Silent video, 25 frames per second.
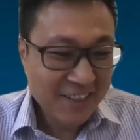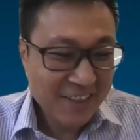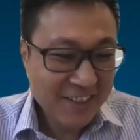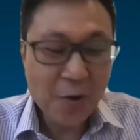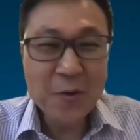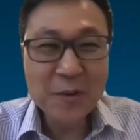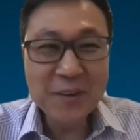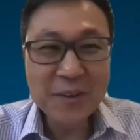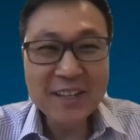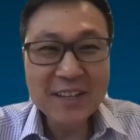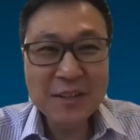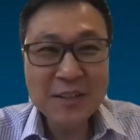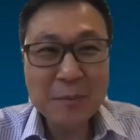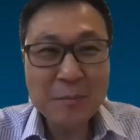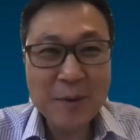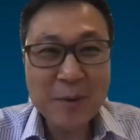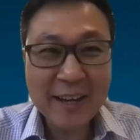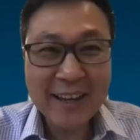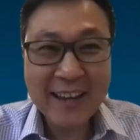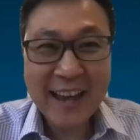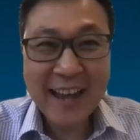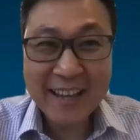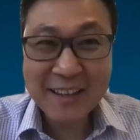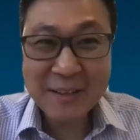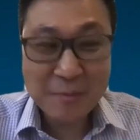Not only the
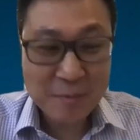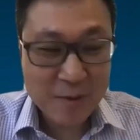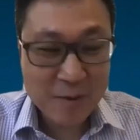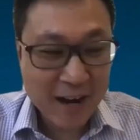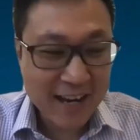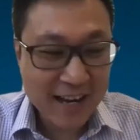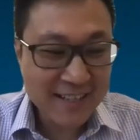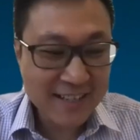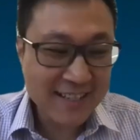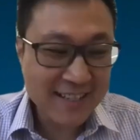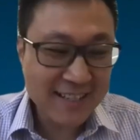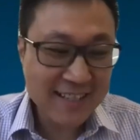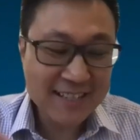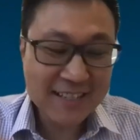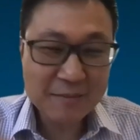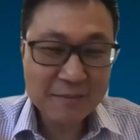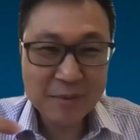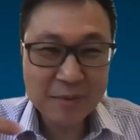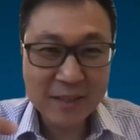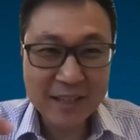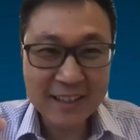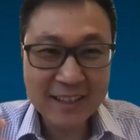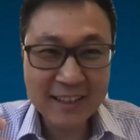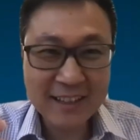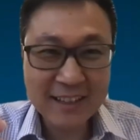big enterprises,
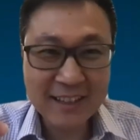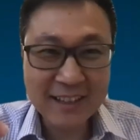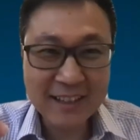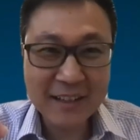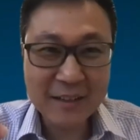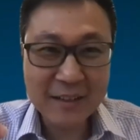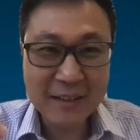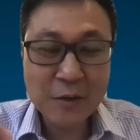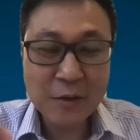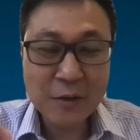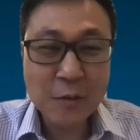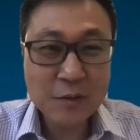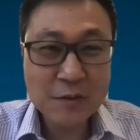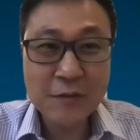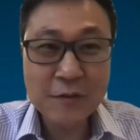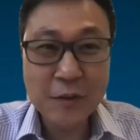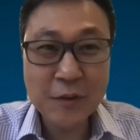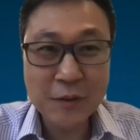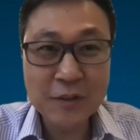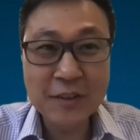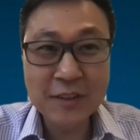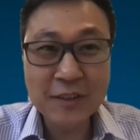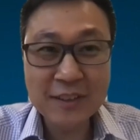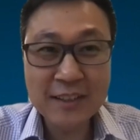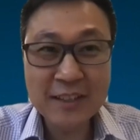but goes
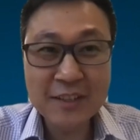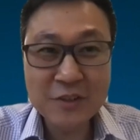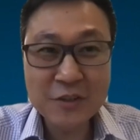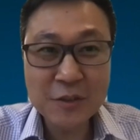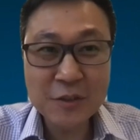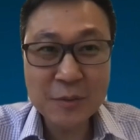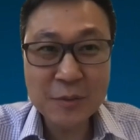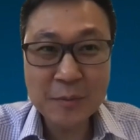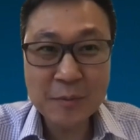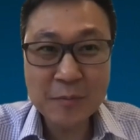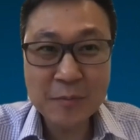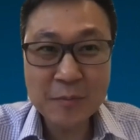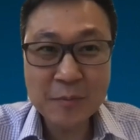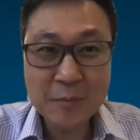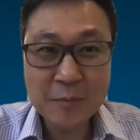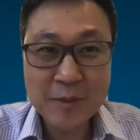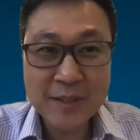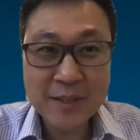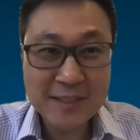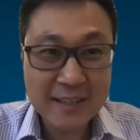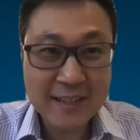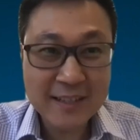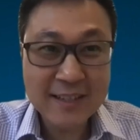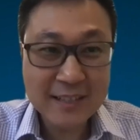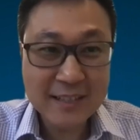for the digital
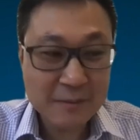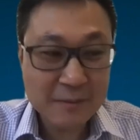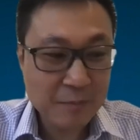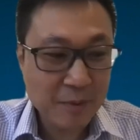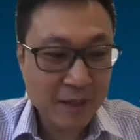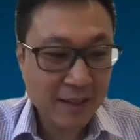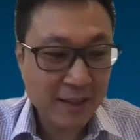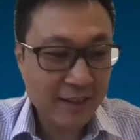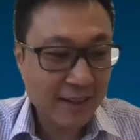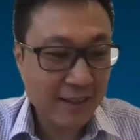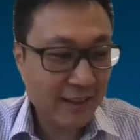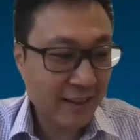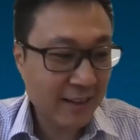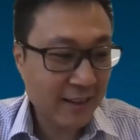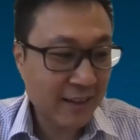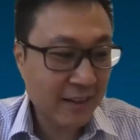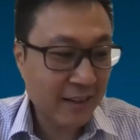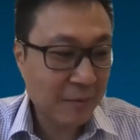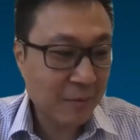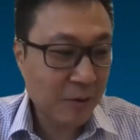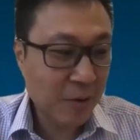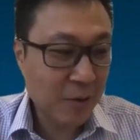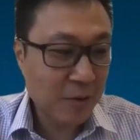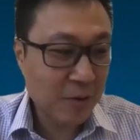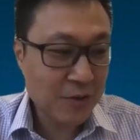business, but
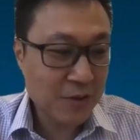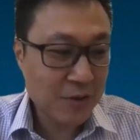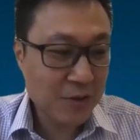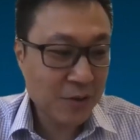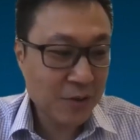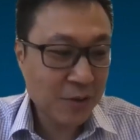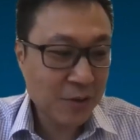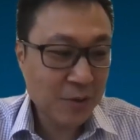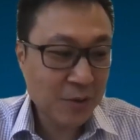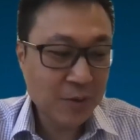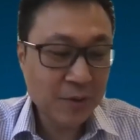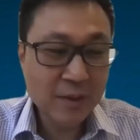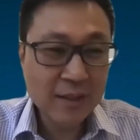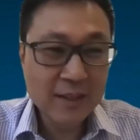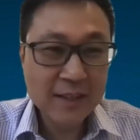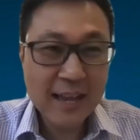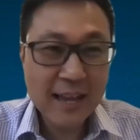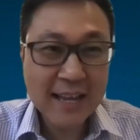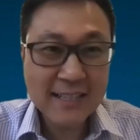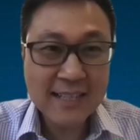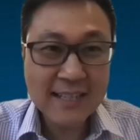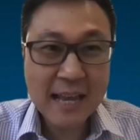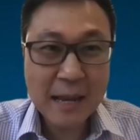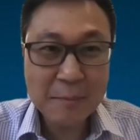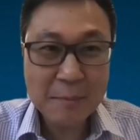also
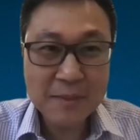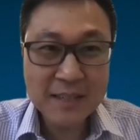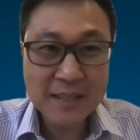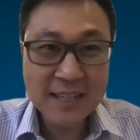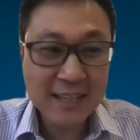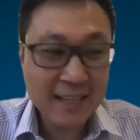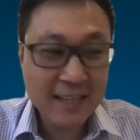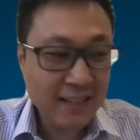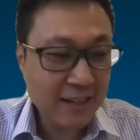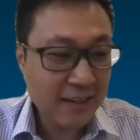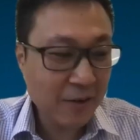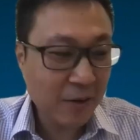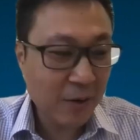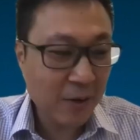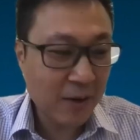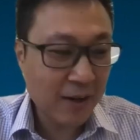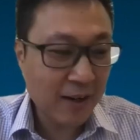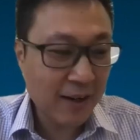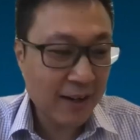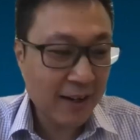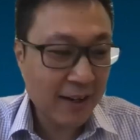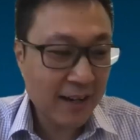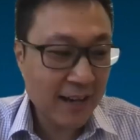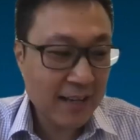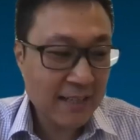SME
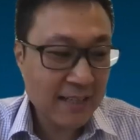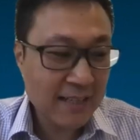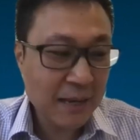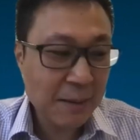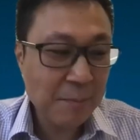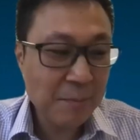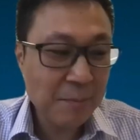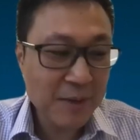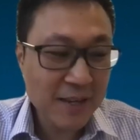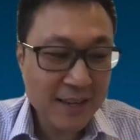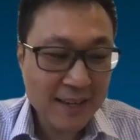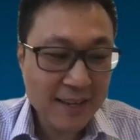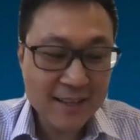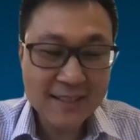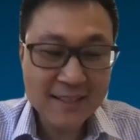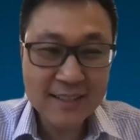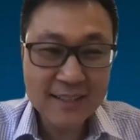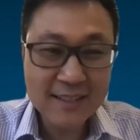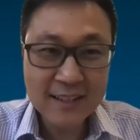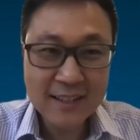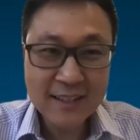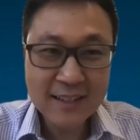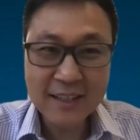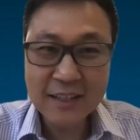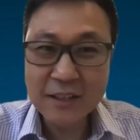or
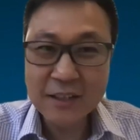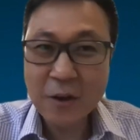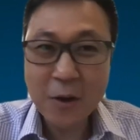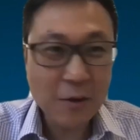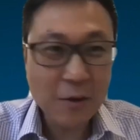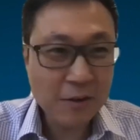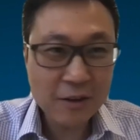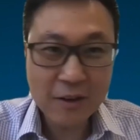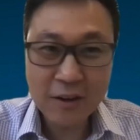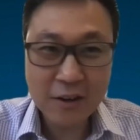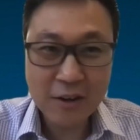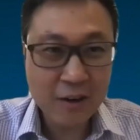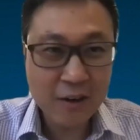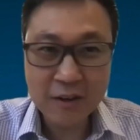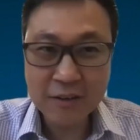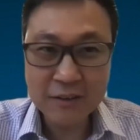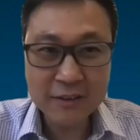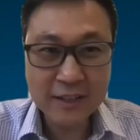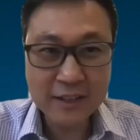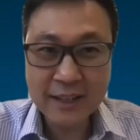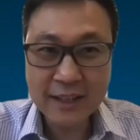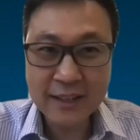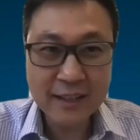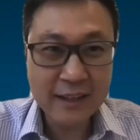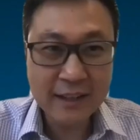SMBs in Hong
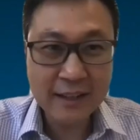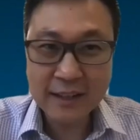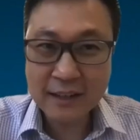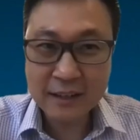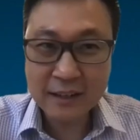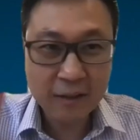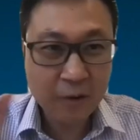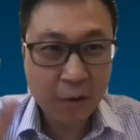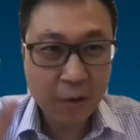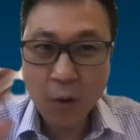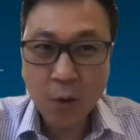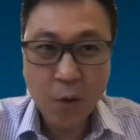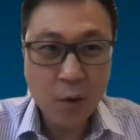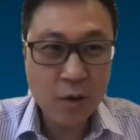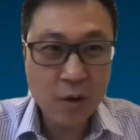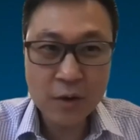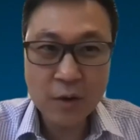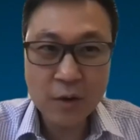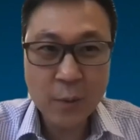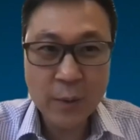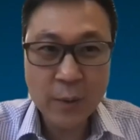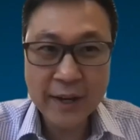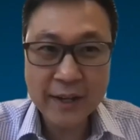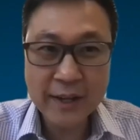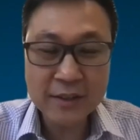Kong. They are all
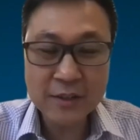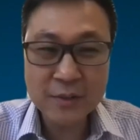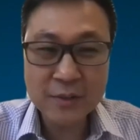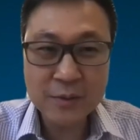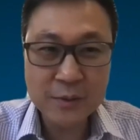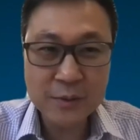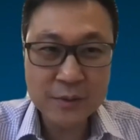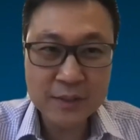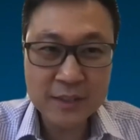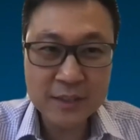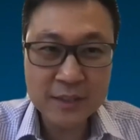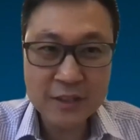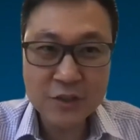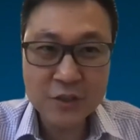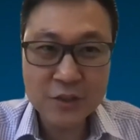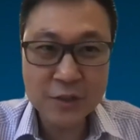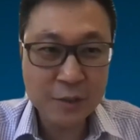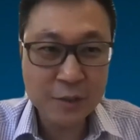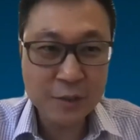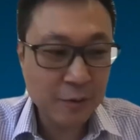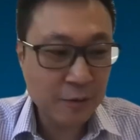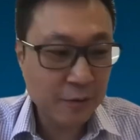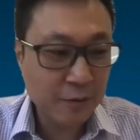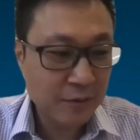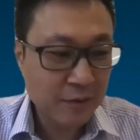going to
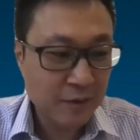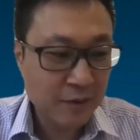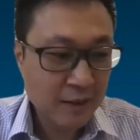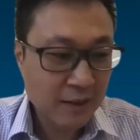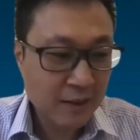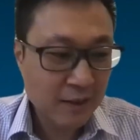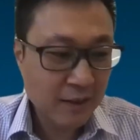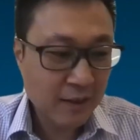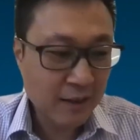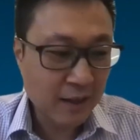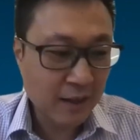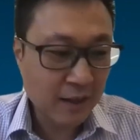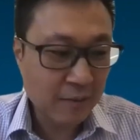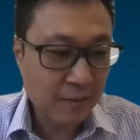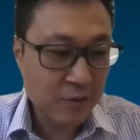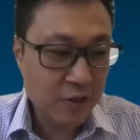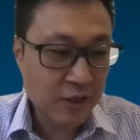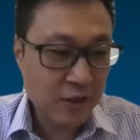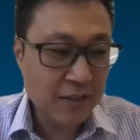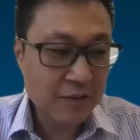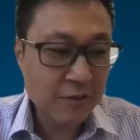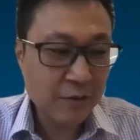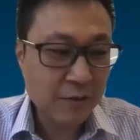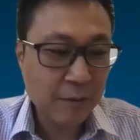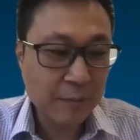digital
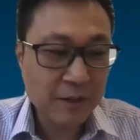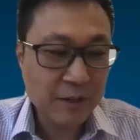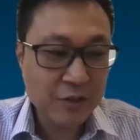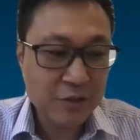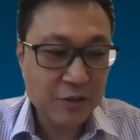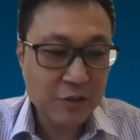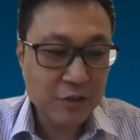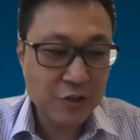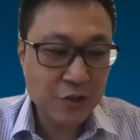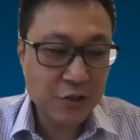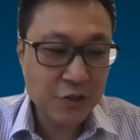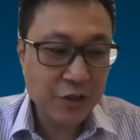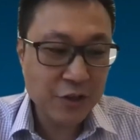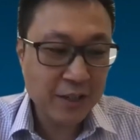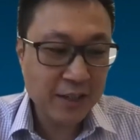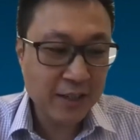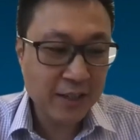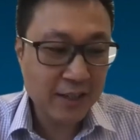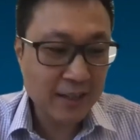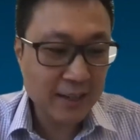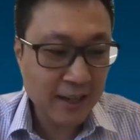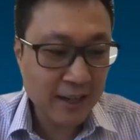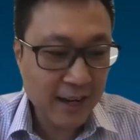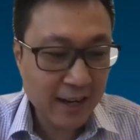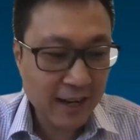transformation
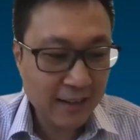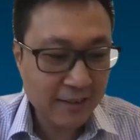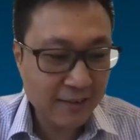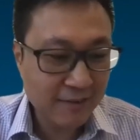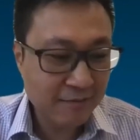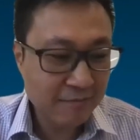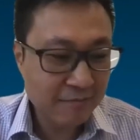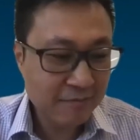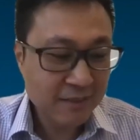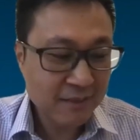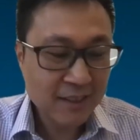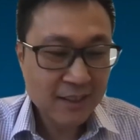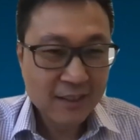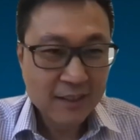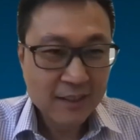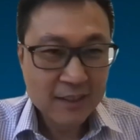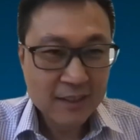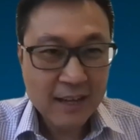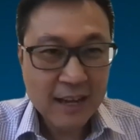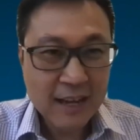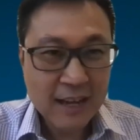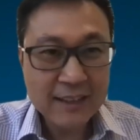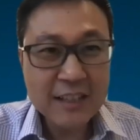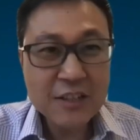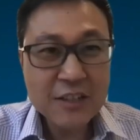journey, and
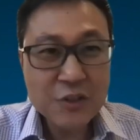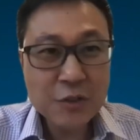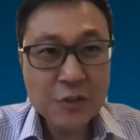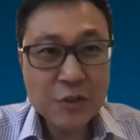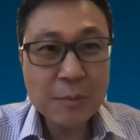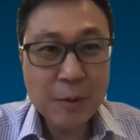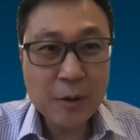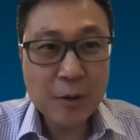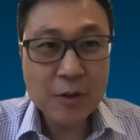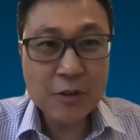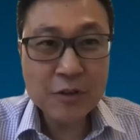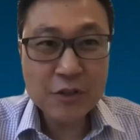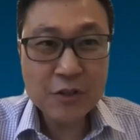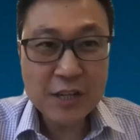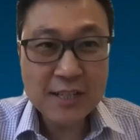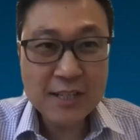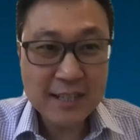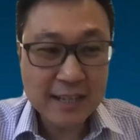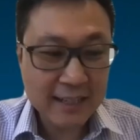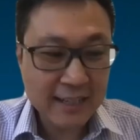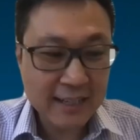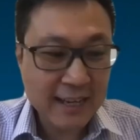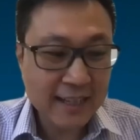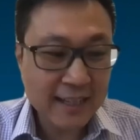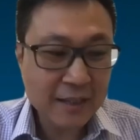digital
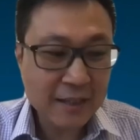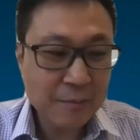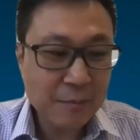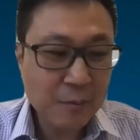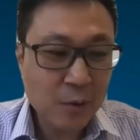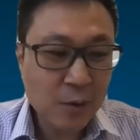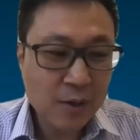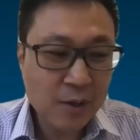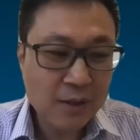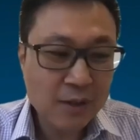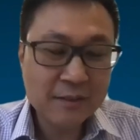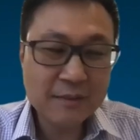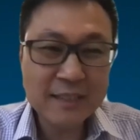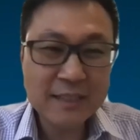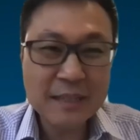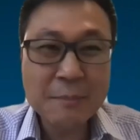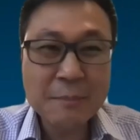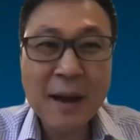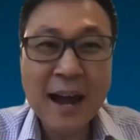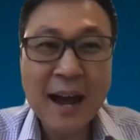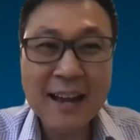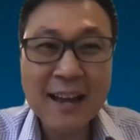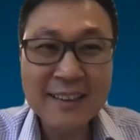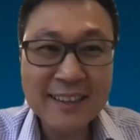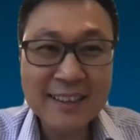projects are getting more
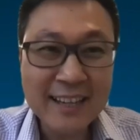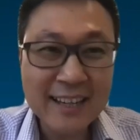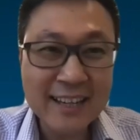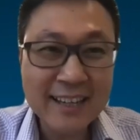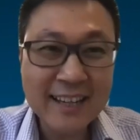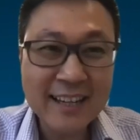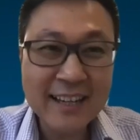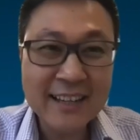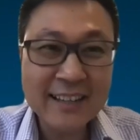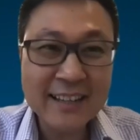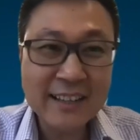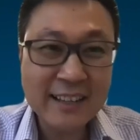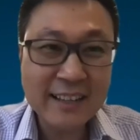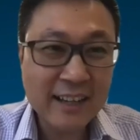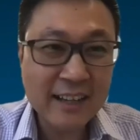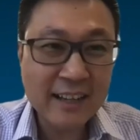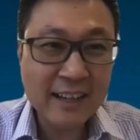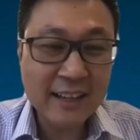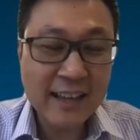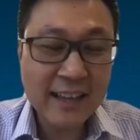demanding and